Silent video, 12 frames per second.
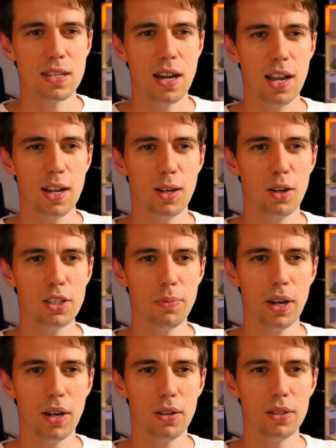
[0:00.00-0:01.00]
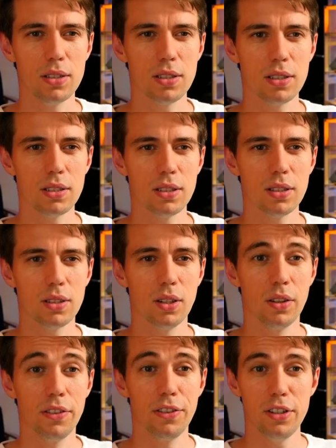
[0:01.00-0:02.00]
I close on my house
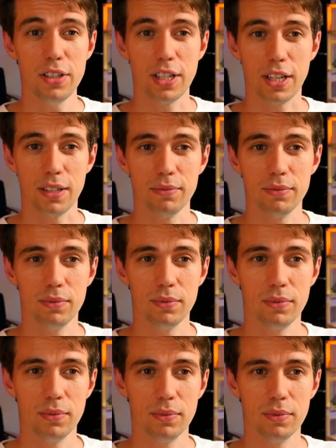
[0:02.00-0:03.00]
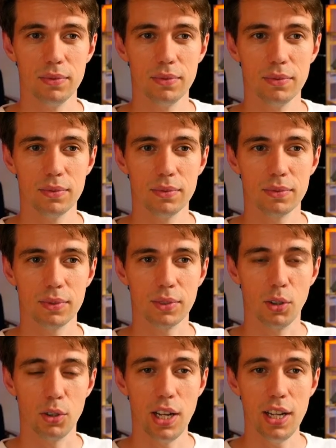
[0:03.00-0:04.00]
on Thursday.
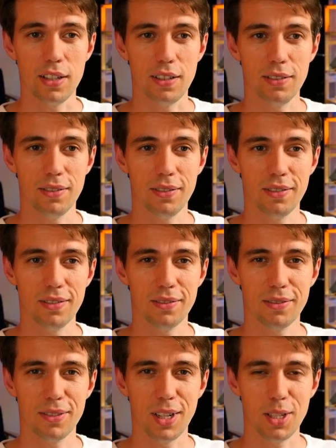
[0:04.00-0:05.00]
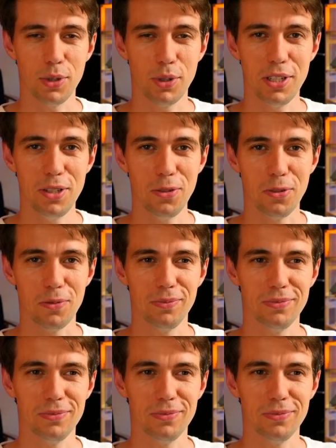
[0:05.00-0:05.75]
All right, that's pretty soon.